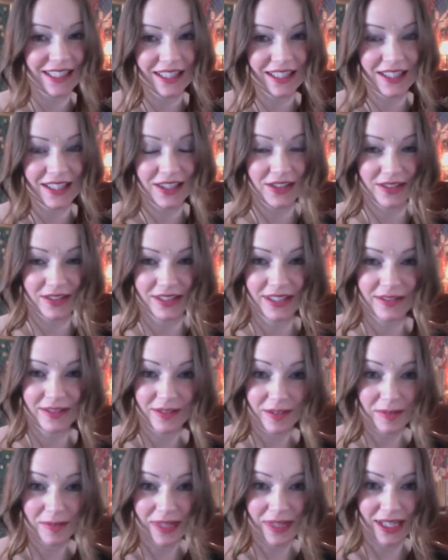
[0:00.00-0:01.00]
You'll see
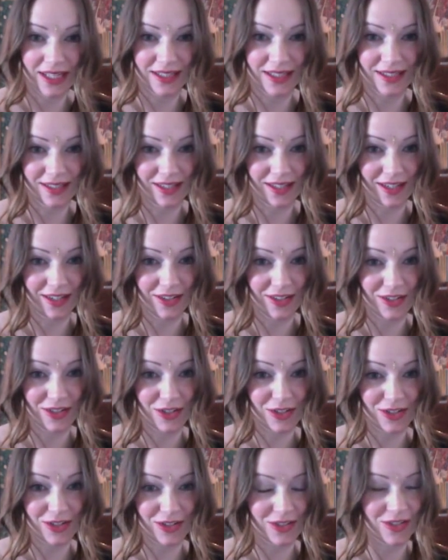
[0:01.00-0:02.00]
Ruby is
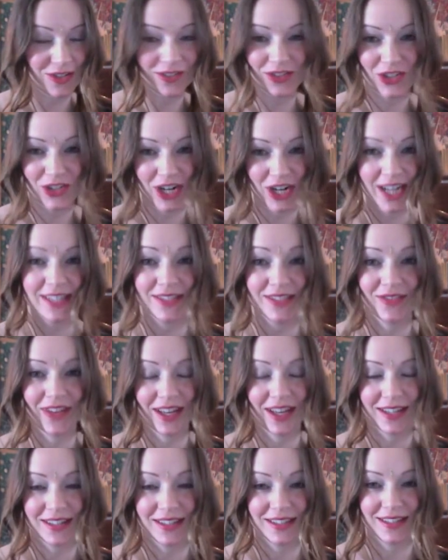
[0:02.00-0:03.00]

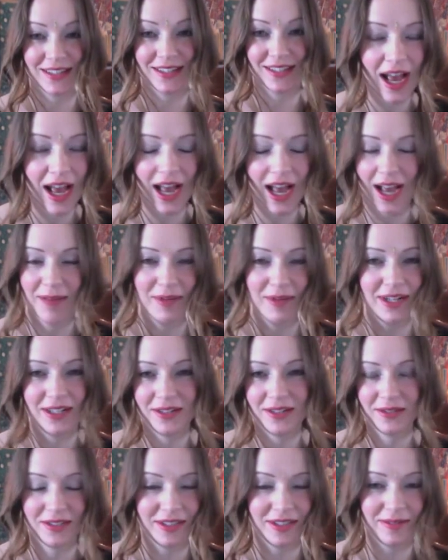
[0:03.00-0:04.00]
transfixed. I bet
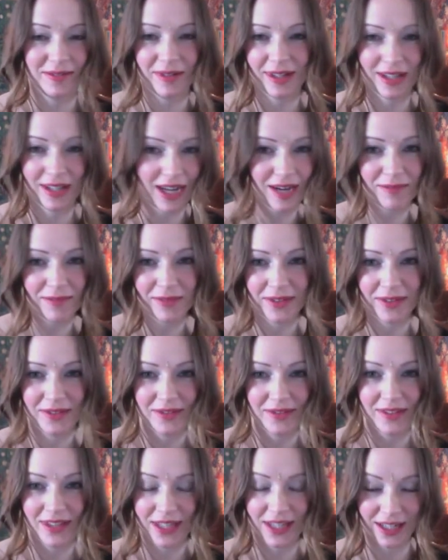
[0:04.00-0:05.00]
you she will not move
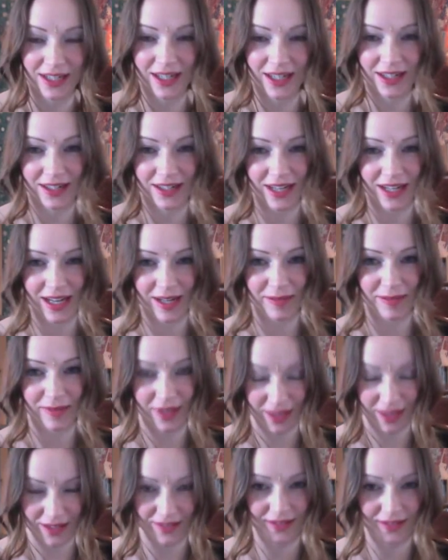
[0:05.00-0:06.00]
the entire time.
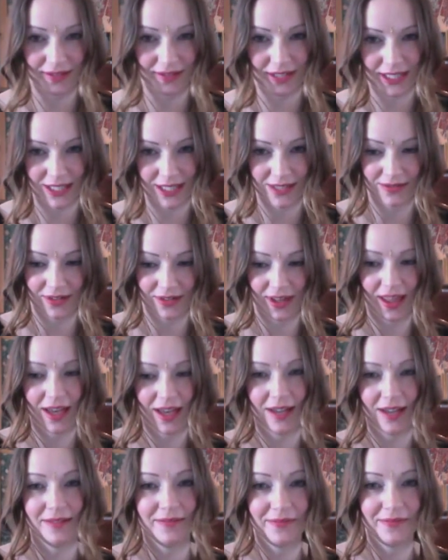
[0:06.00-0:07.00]
And there's a reason for
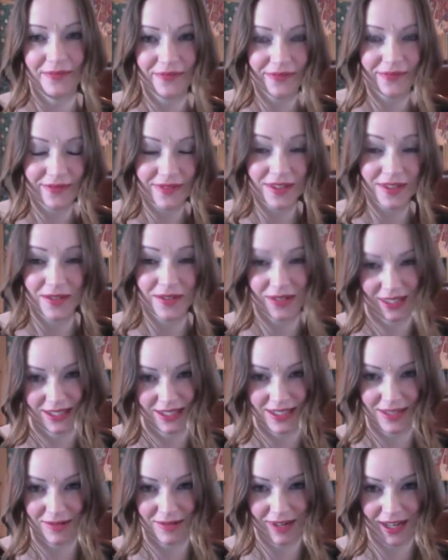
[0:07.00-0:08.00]
that. Do you want to
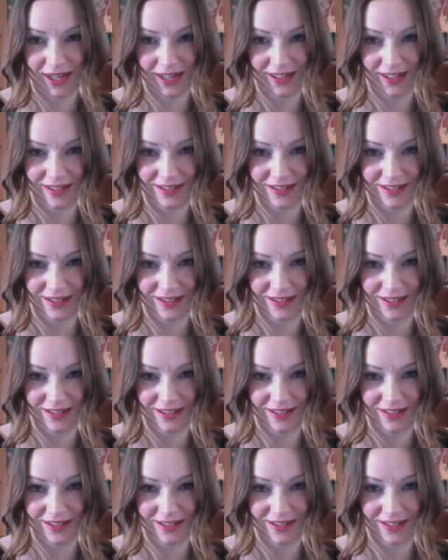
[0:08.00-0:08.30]
see why?